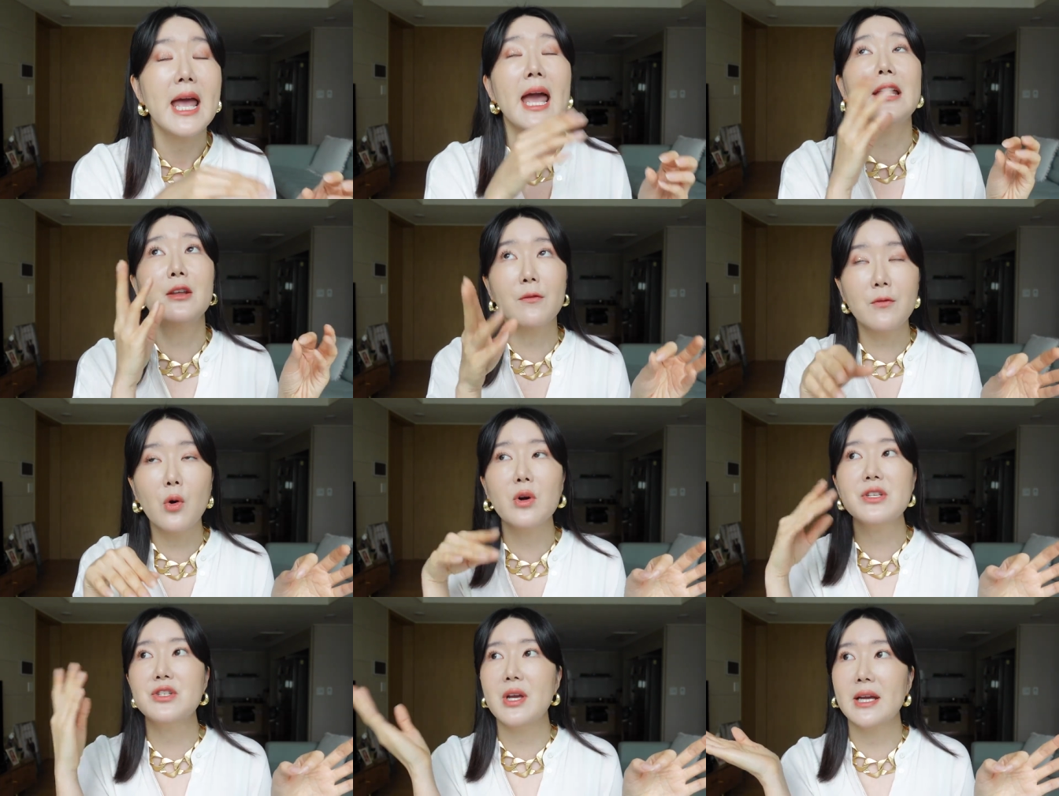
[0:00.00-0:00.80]
And of
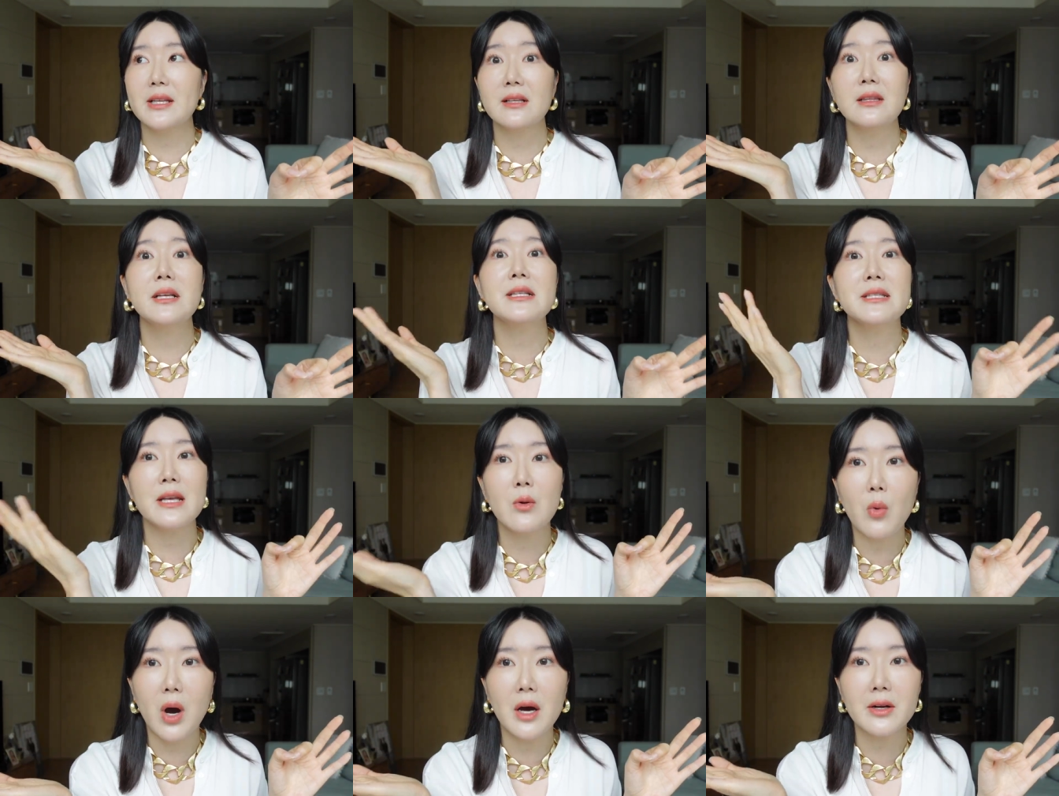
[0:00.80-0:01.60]
course you had
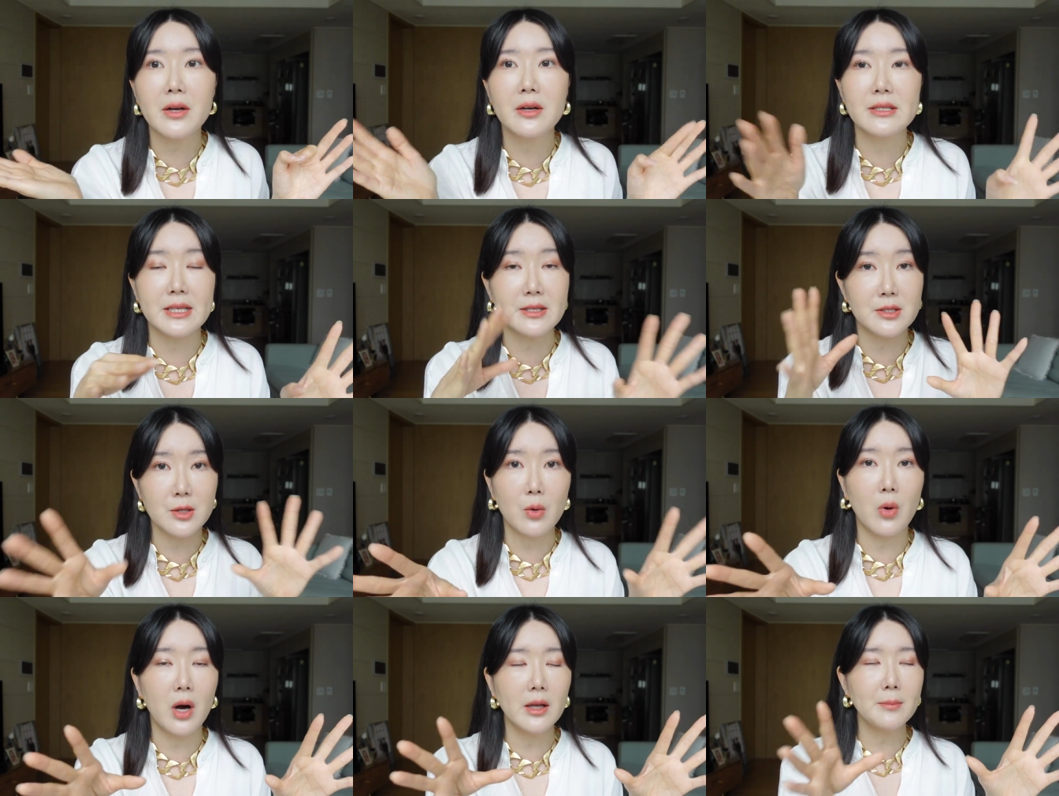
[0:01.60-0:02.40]
cleansing waters and
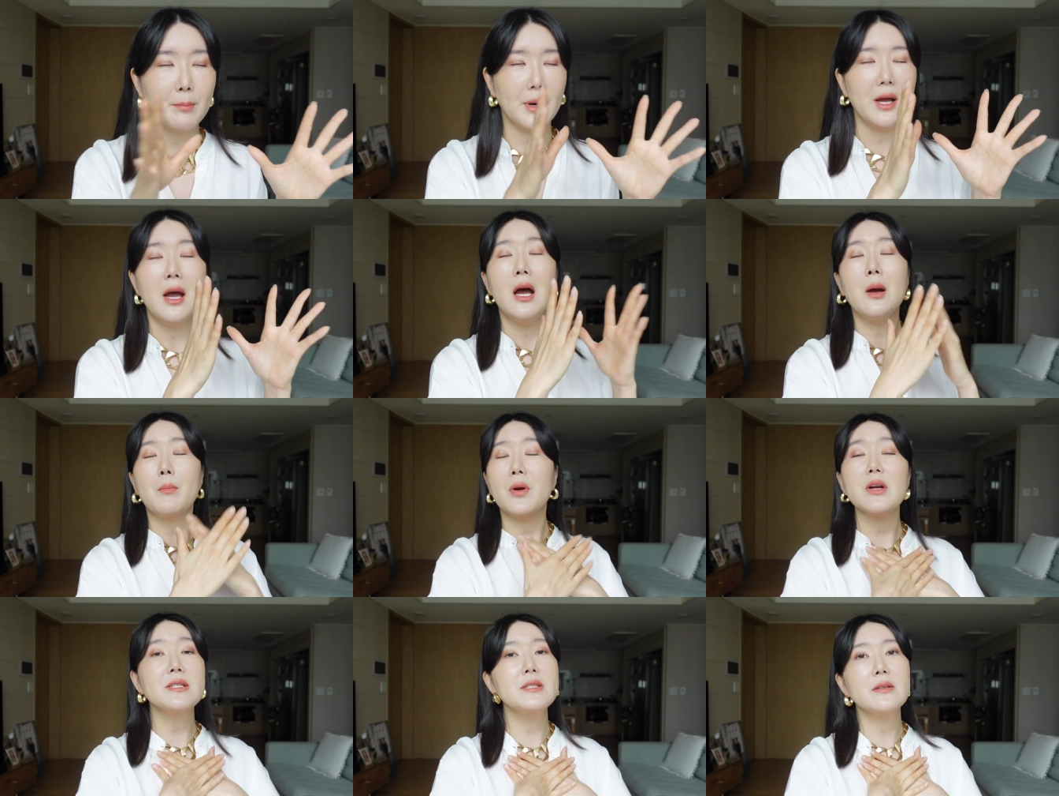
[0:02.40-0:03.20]
so on, but
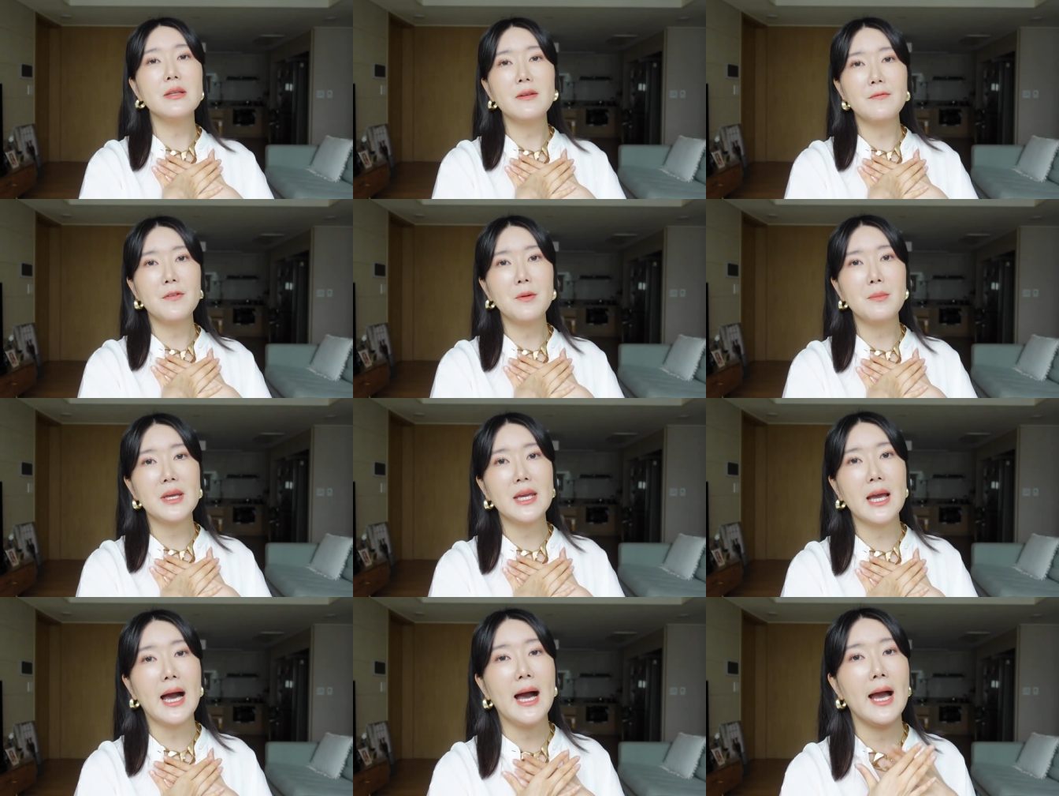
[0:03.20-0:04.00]
personally for
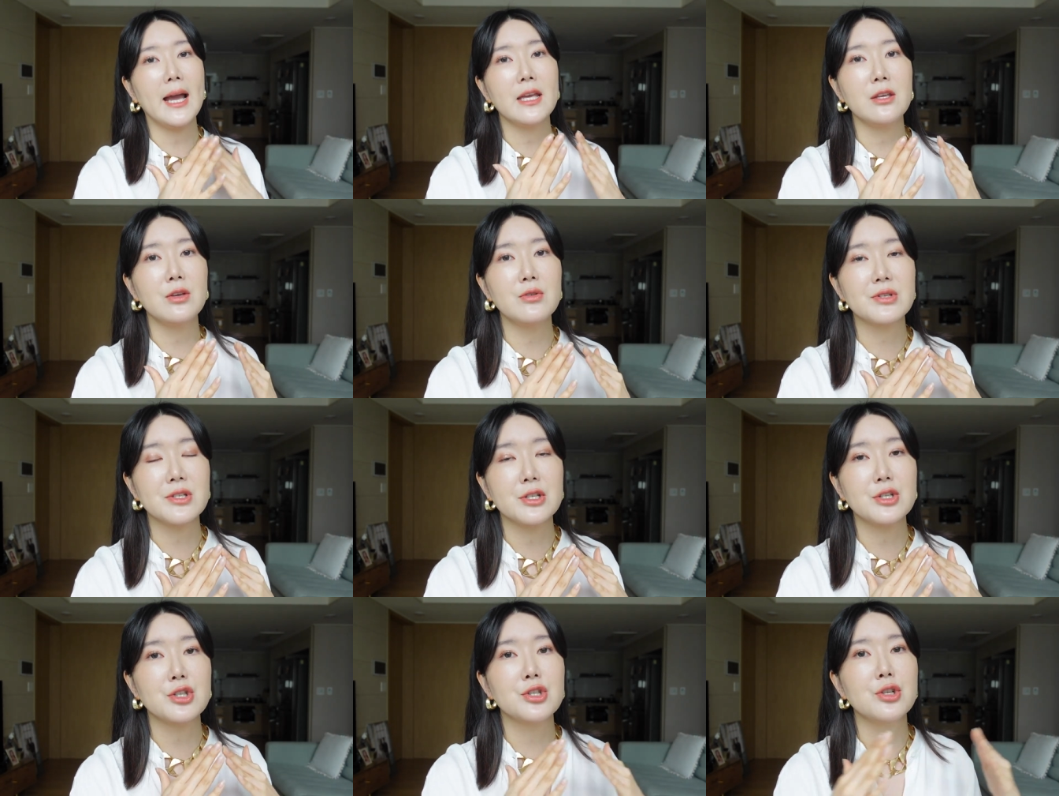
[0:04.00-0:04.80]
me, I
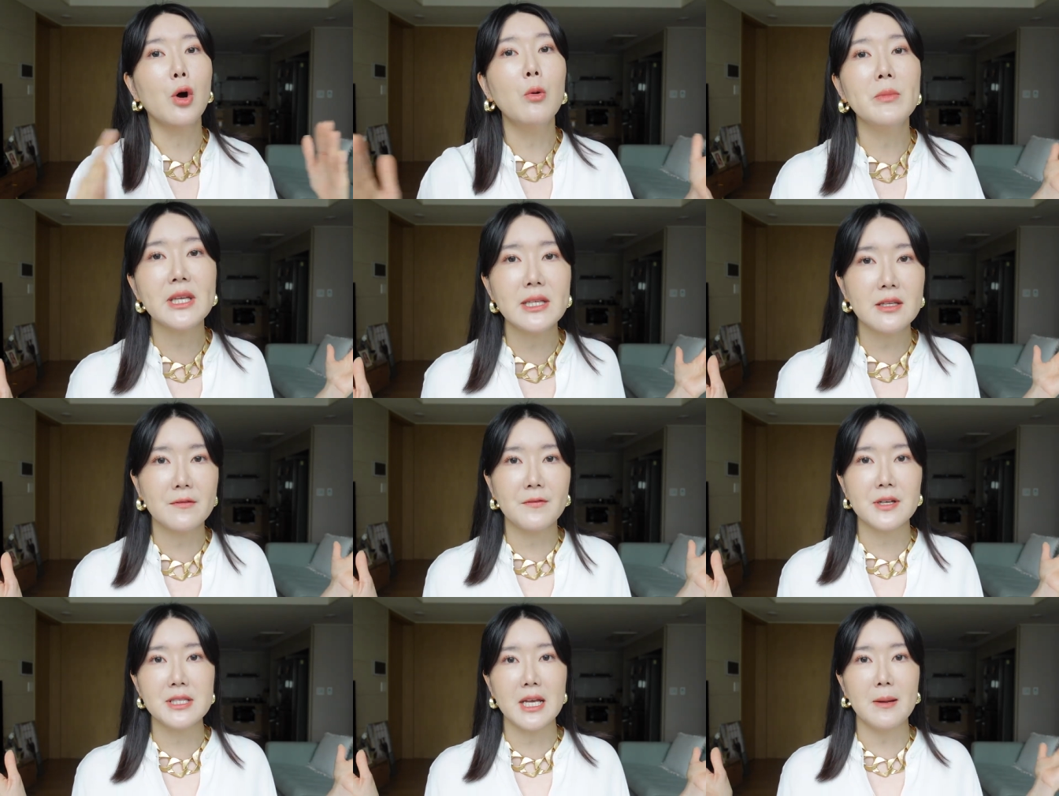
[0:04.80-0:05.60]
used so many
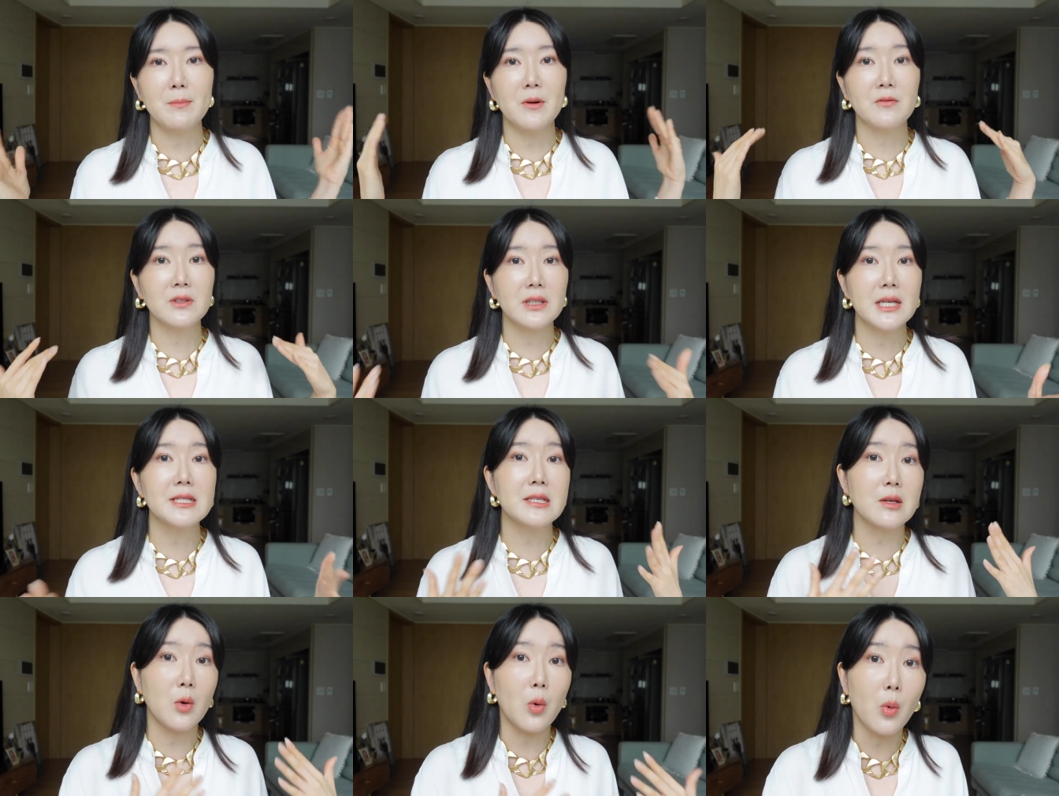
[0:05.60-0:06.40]
different types of cleansing